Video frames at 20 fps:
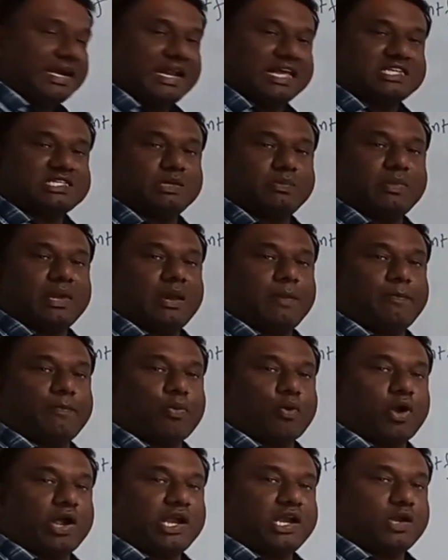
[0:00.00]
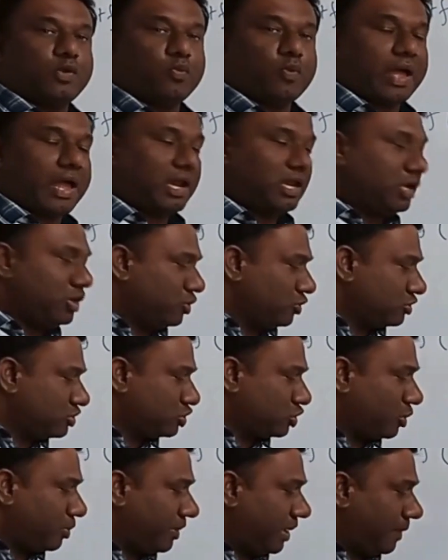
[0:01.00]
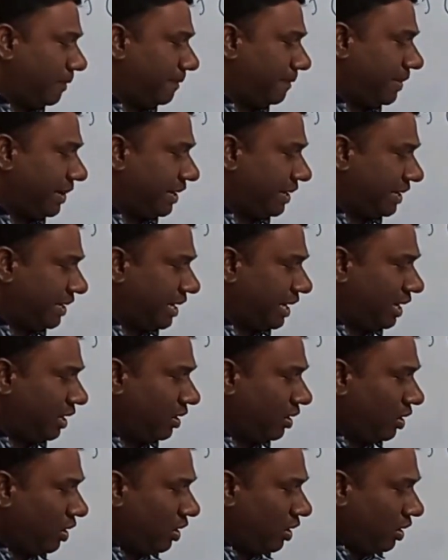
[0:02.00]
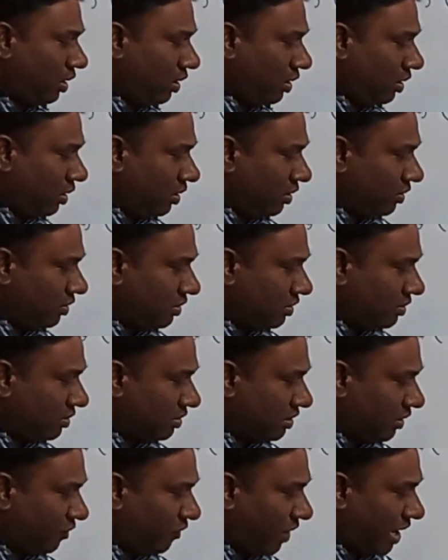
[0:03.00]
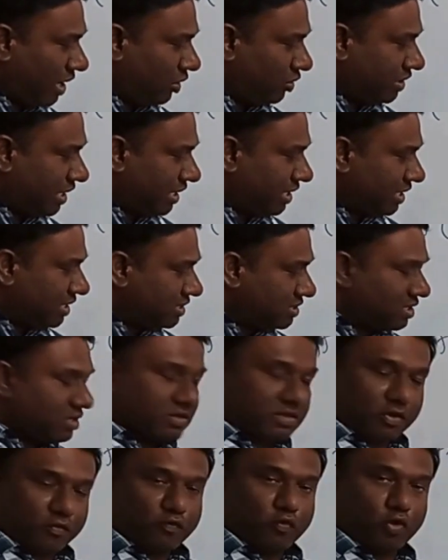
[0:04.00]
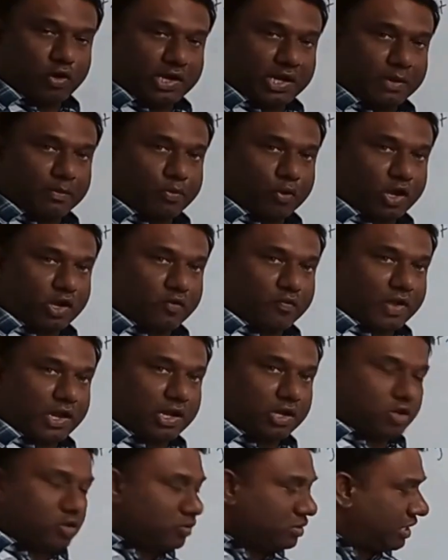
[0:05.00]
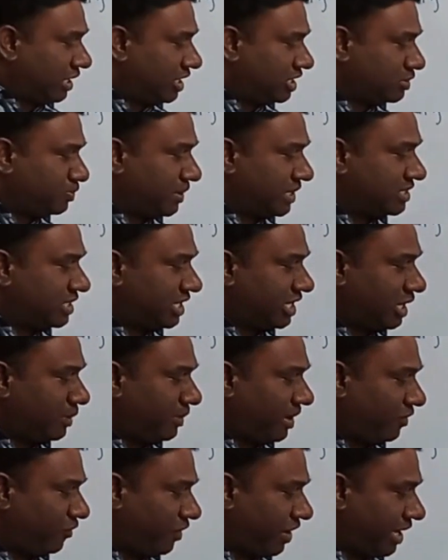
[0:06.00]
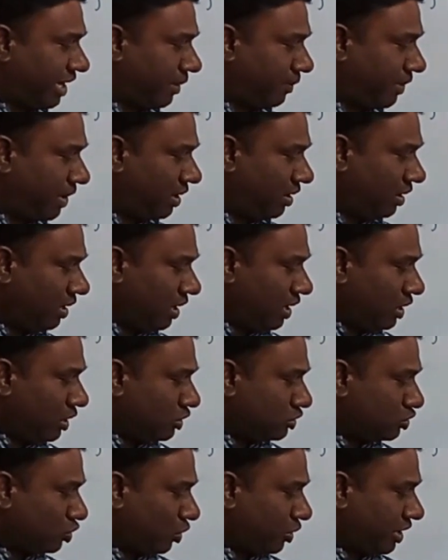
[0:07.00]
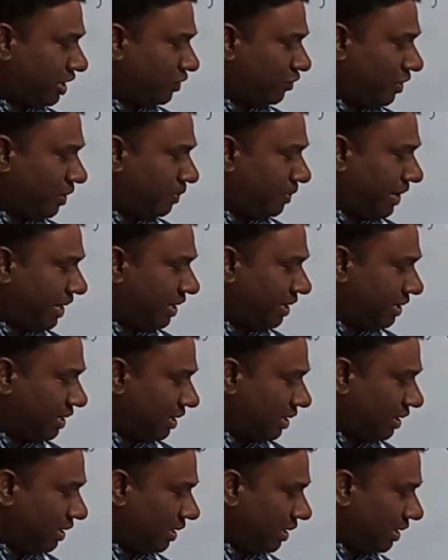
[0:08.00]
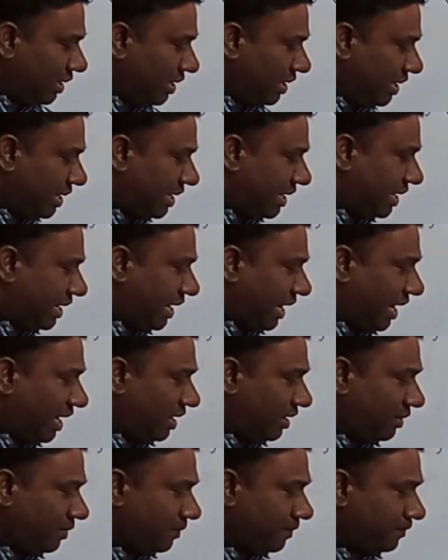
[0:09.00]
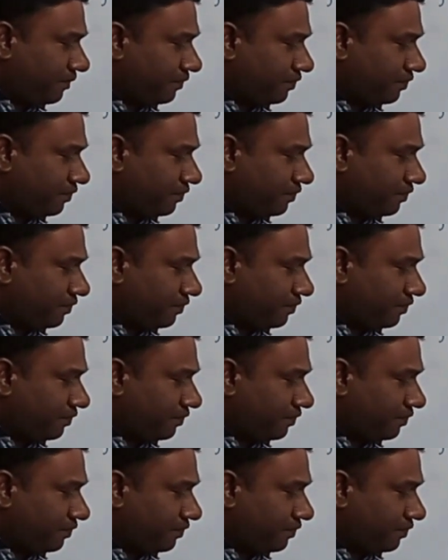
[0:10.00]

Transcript: decimal point values to be printed. The value, that is the floating point value that is present in my variable, so it will print 10